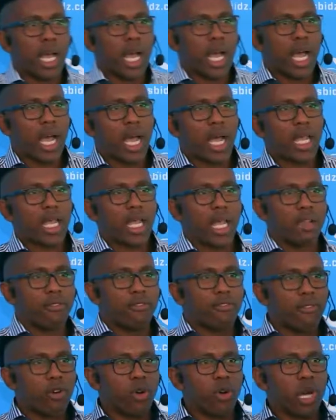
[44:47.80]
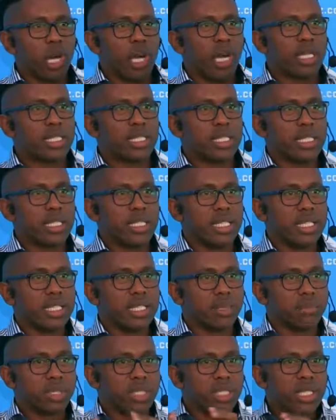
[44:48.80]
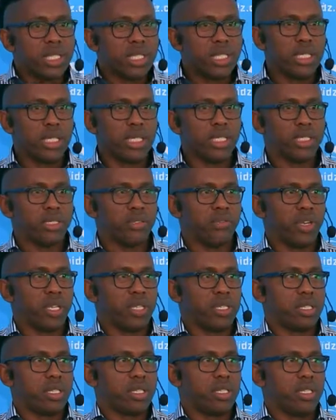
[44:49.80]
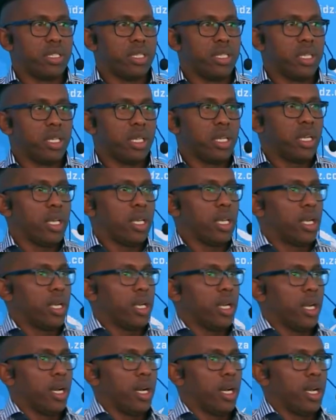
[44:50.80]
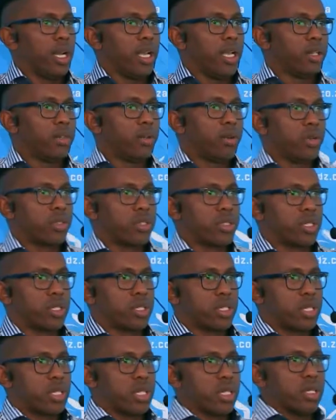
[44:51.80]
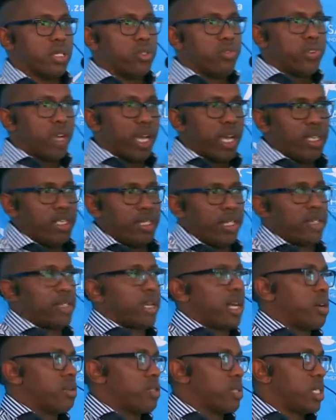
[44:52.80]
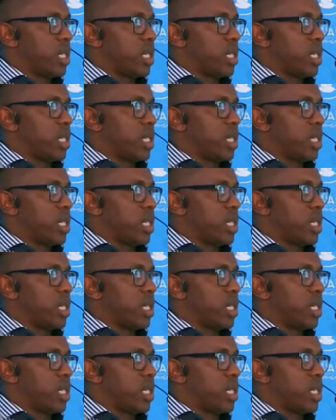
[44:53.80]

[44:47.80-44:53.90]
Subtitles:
I and 4 guys need a particular intervention. It costs over 80,000